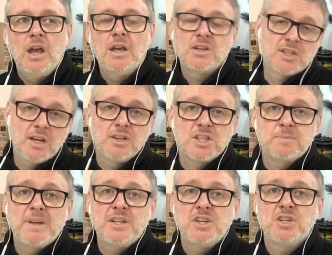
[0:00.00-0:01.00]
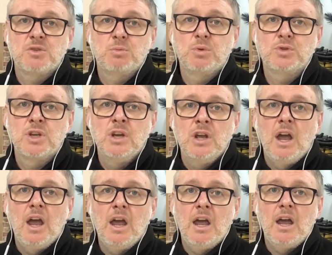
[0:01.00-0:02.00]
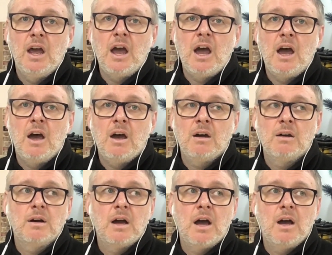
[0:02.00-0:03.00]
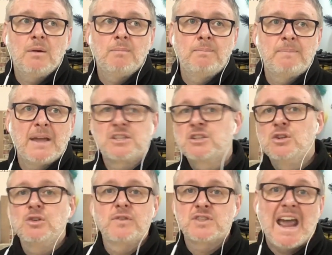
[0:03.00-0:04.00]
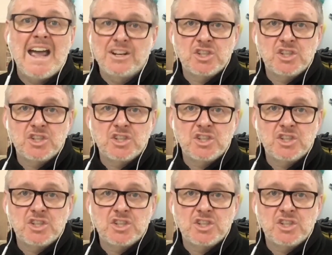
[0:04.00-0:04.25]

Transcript: Certain species of wood are better than others at